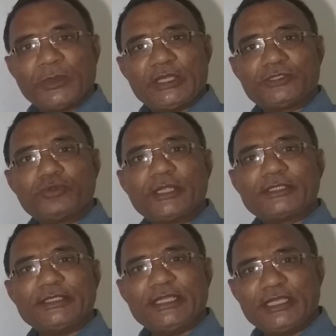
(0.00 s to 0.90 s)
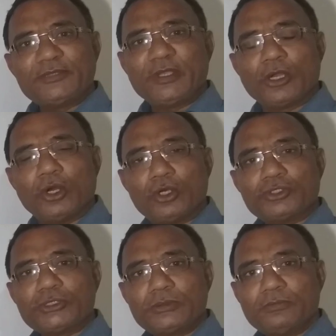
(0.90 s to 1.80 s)
Students, it is
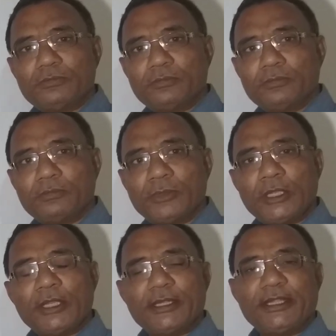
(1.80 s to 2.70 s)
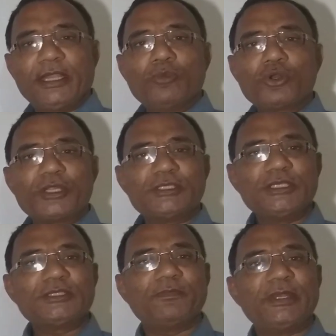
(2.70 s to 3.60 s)
because democracy
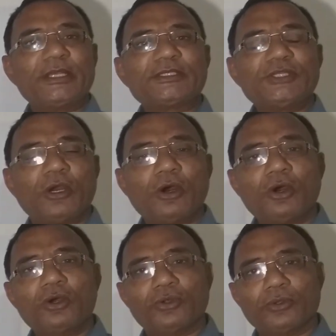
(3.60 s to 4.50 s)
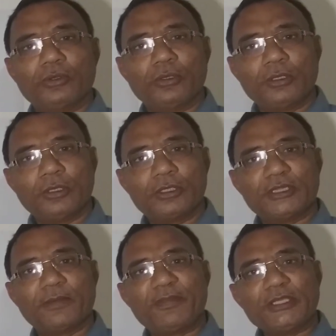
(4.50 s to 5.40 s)
is based on
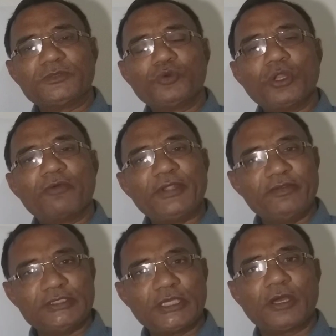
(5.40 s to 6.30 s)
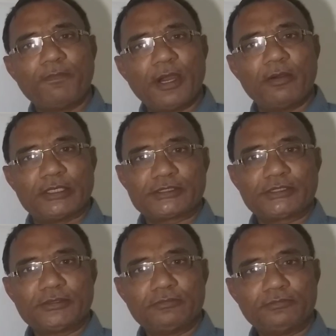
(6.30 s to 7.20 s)
the principle of division of powers.